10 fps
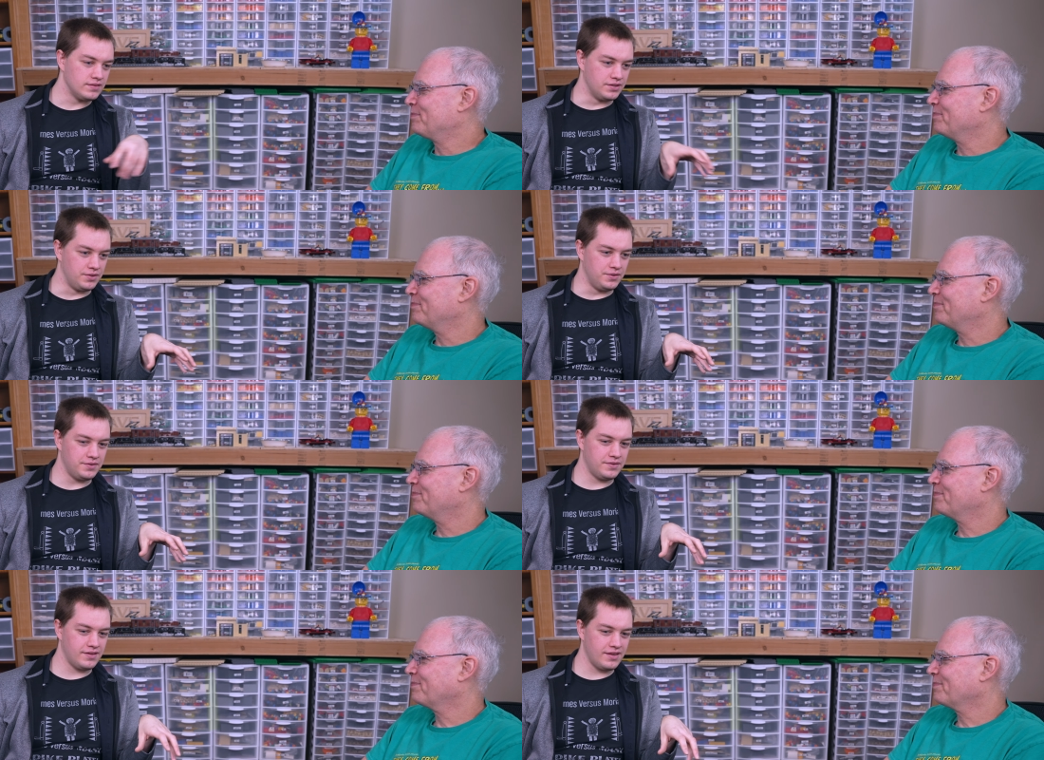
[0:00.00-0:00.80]
Speaker 1: little
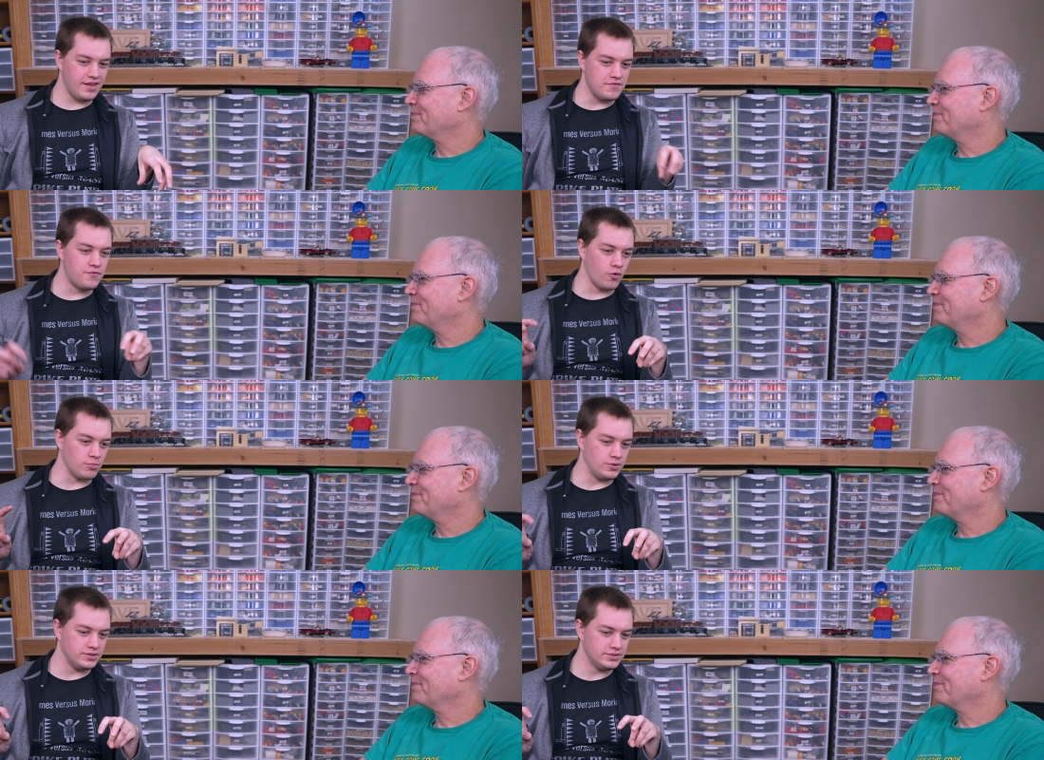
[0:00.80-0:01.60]

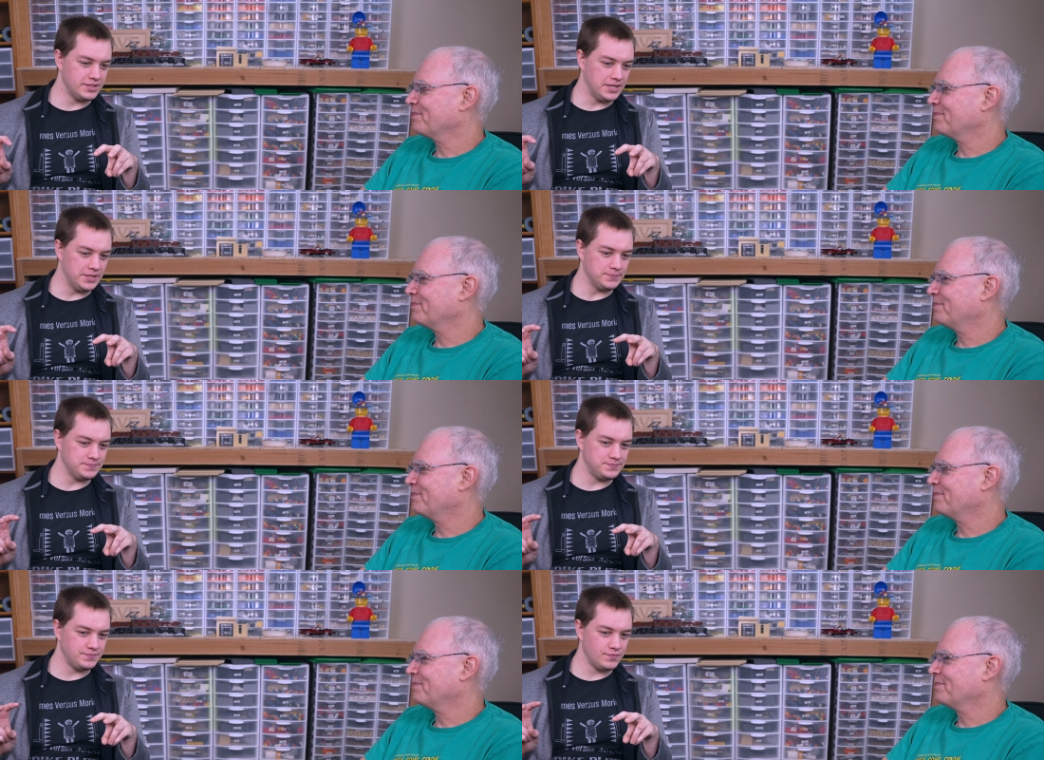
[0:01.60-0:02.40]
informal
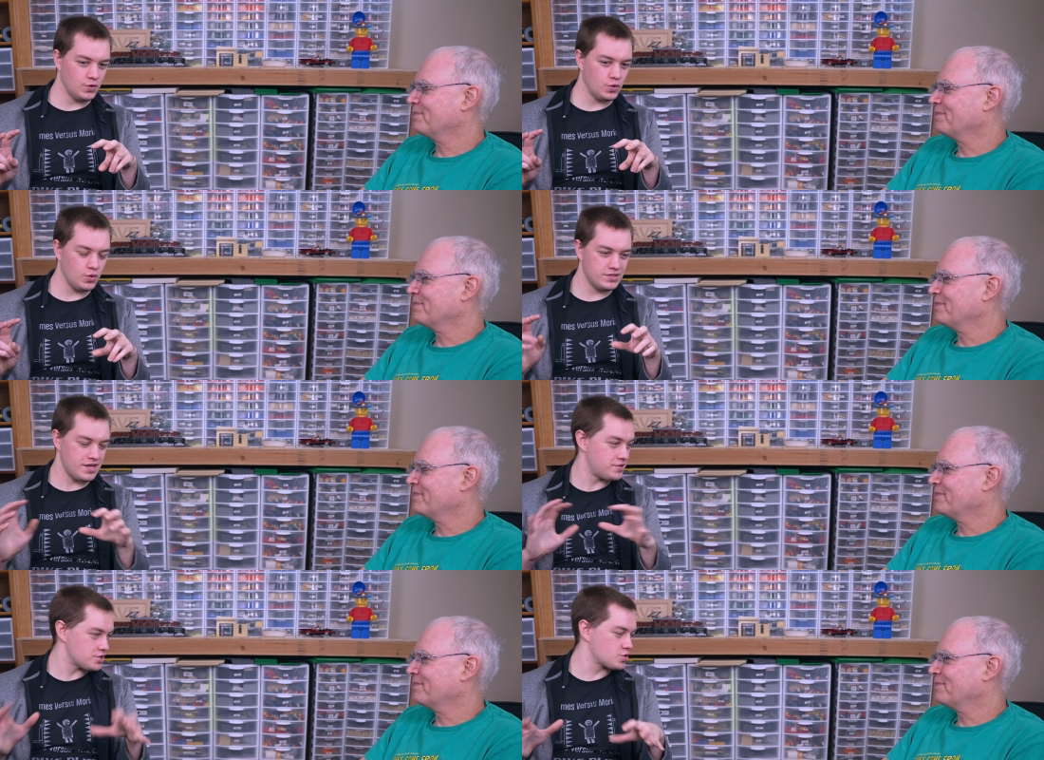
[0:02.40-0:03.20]
um,
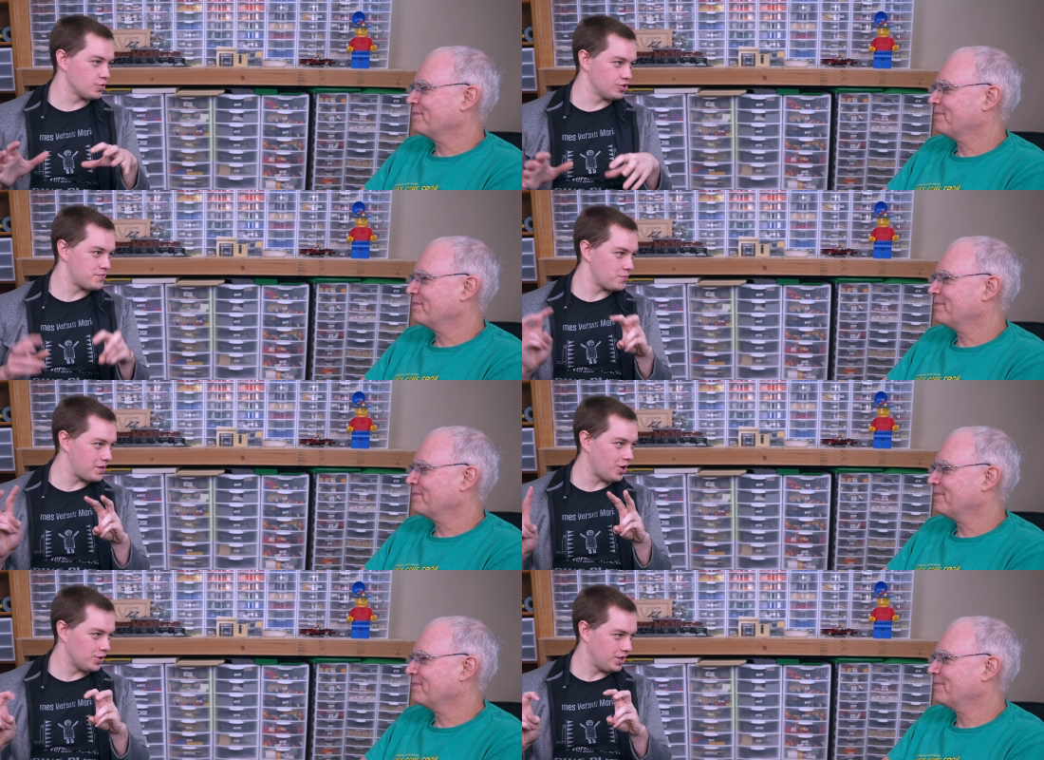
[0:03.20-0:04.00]
a Discord group that we
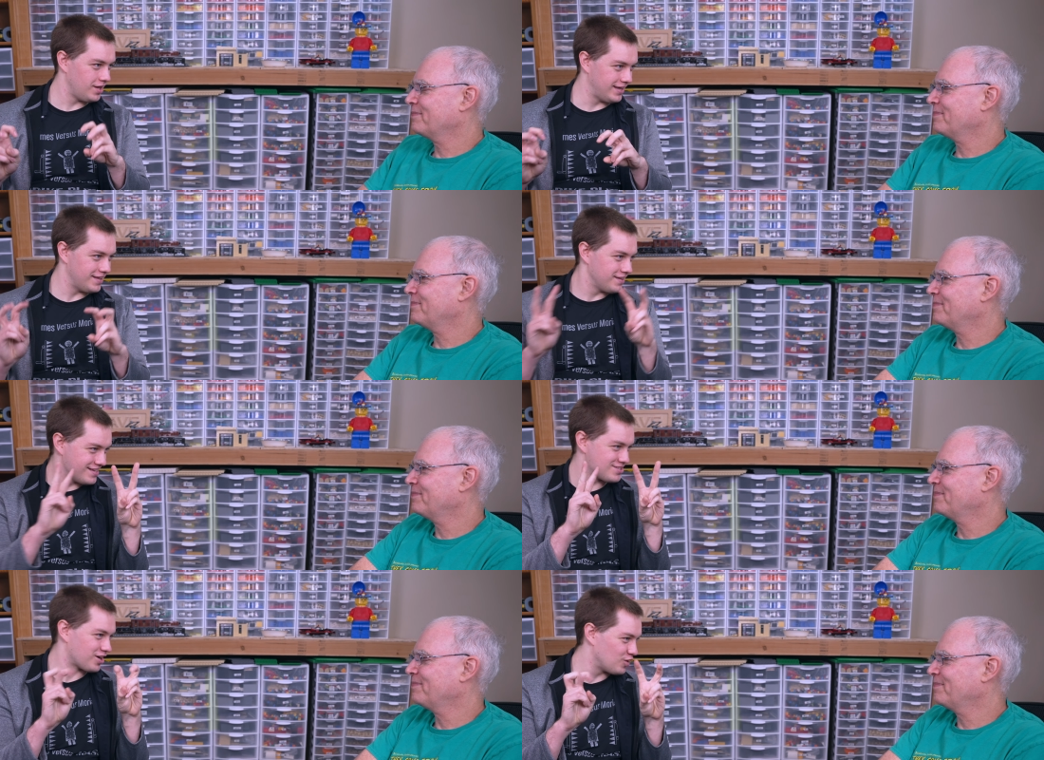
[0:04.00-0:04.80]
call a.
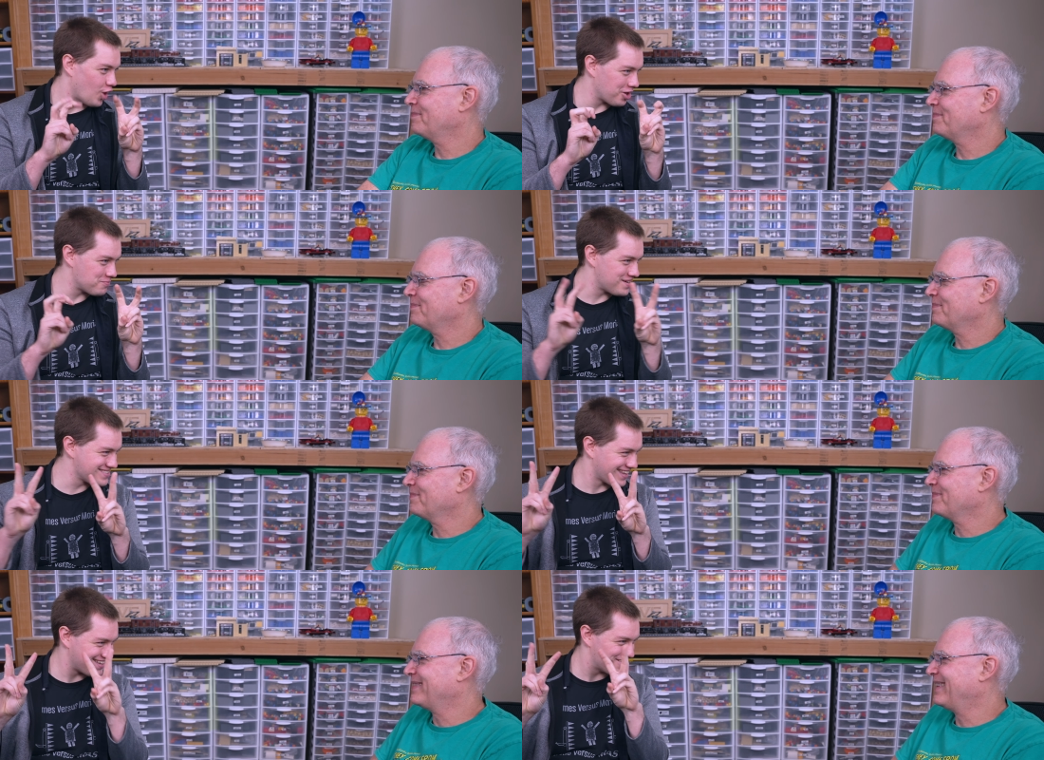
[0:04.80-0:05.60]
It's not a lug, but
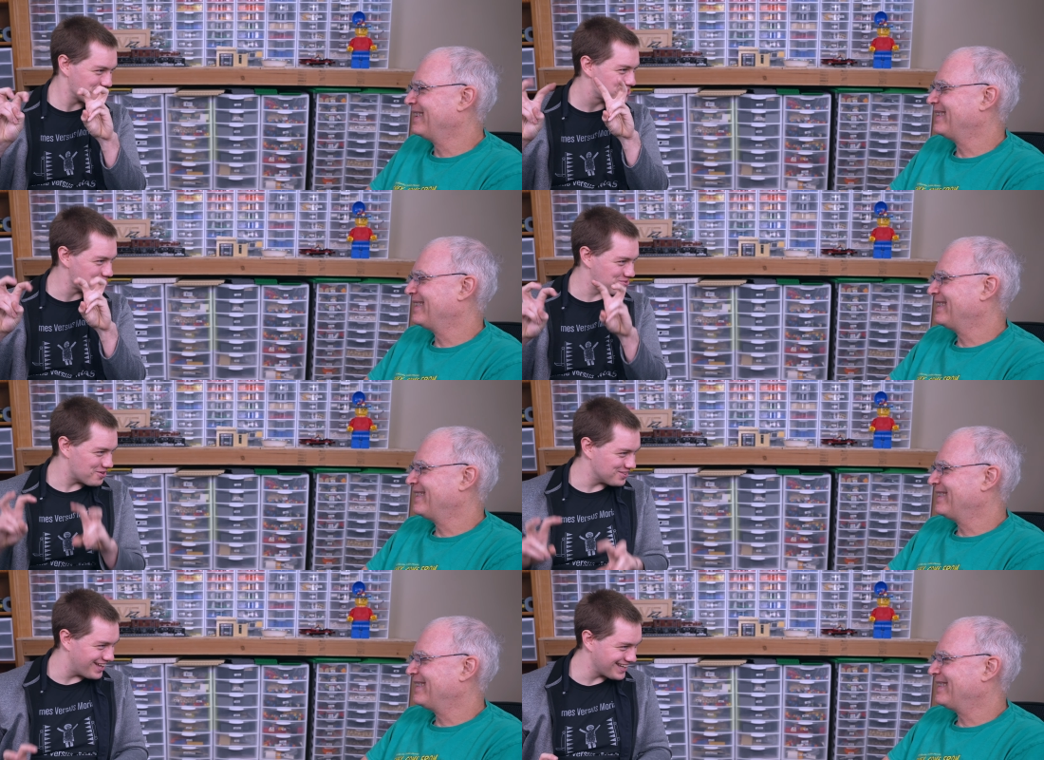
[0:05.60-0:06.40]
it's like a you know quote
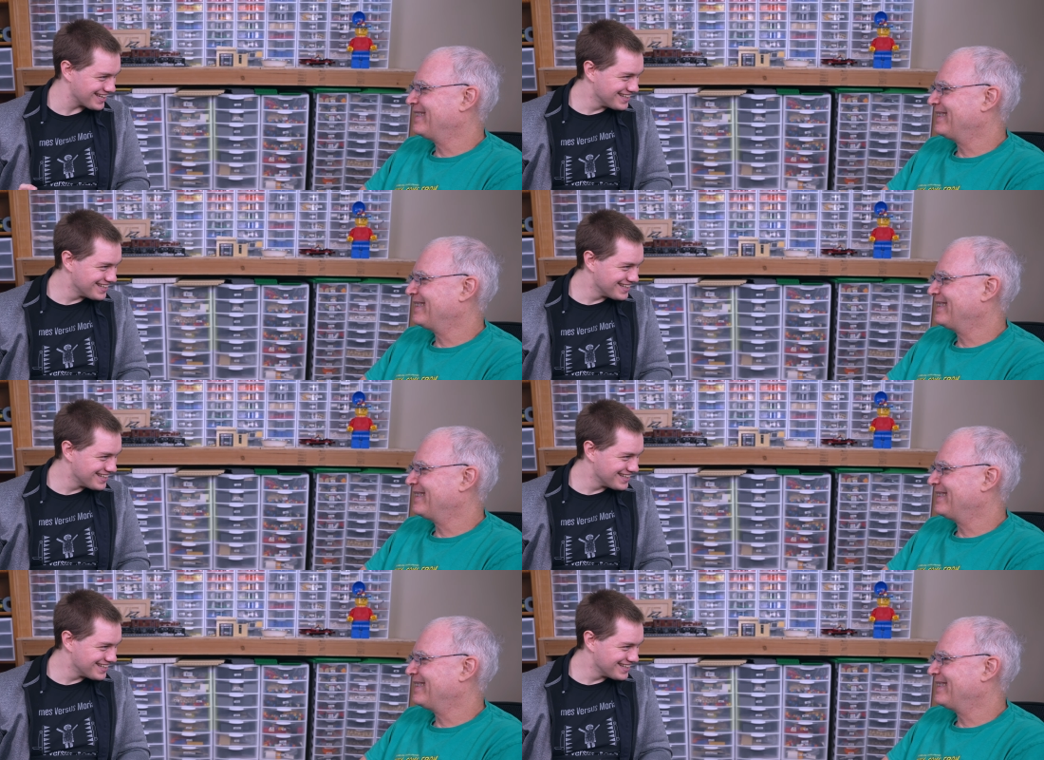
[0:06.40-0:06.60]
quote lug.